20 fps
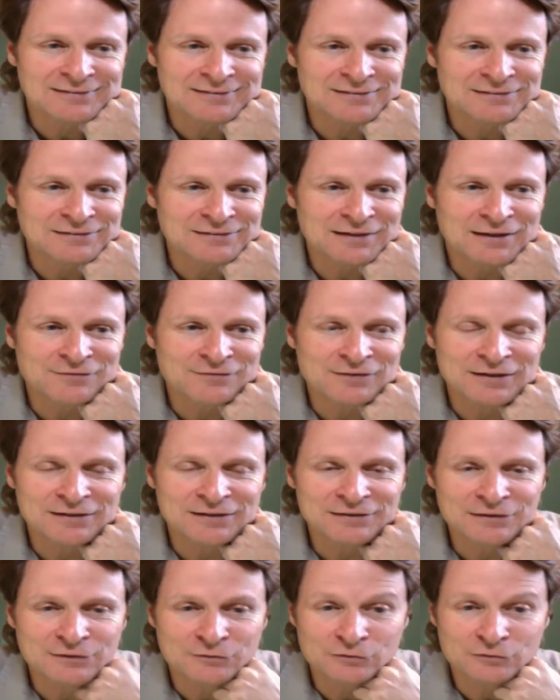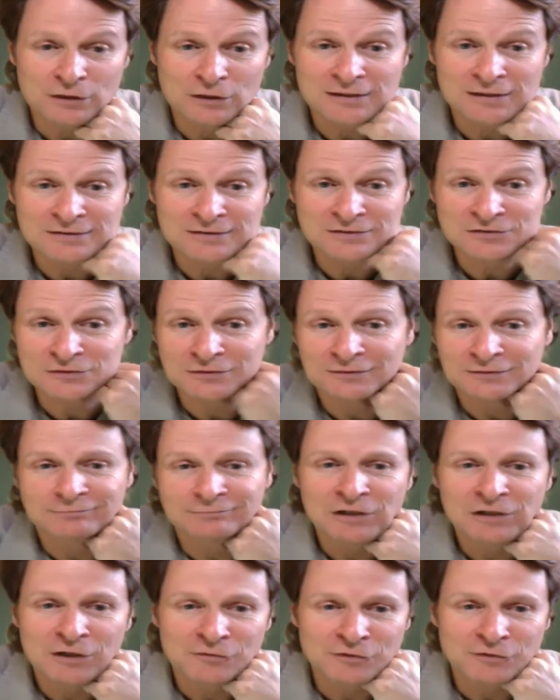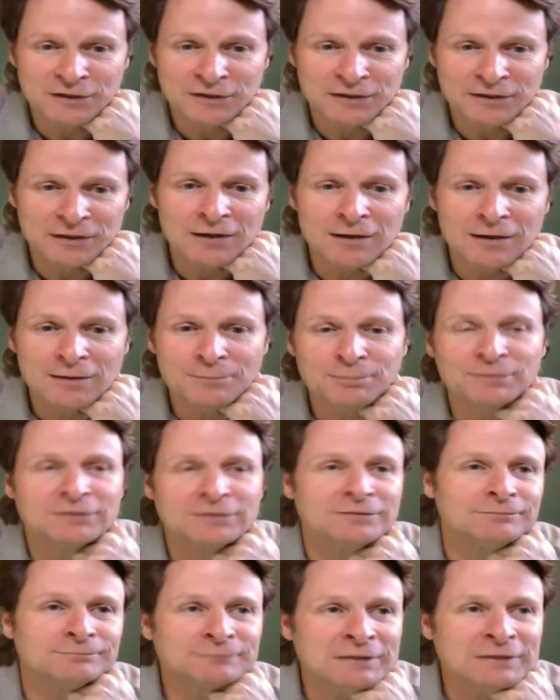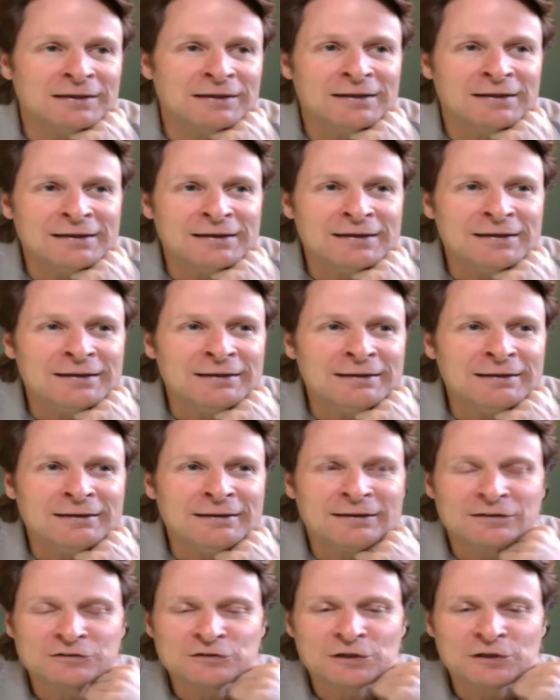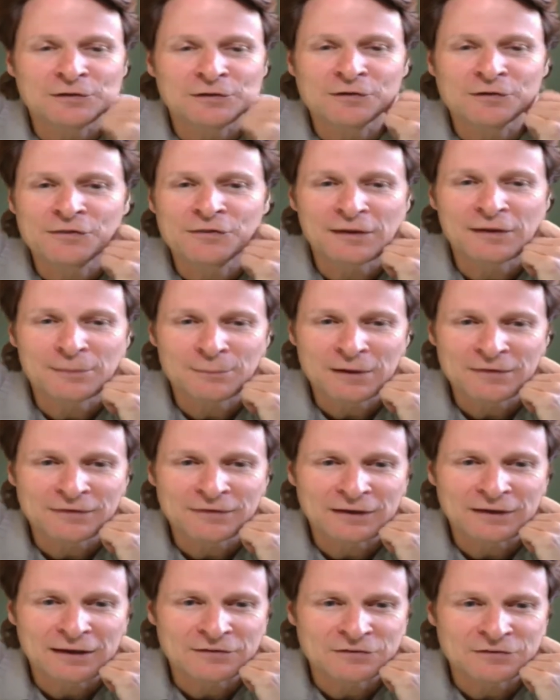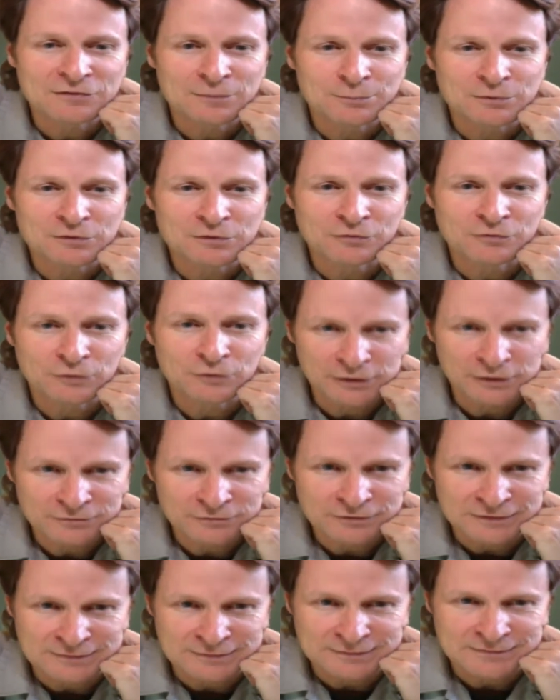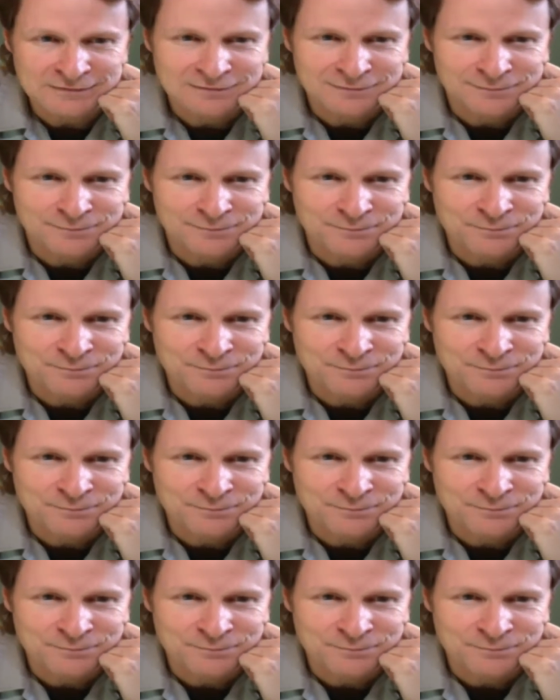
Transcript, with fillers: this kind of idea of rust and covering it up? Mm-hmm. And, and I started to think about the concept of forgiveness,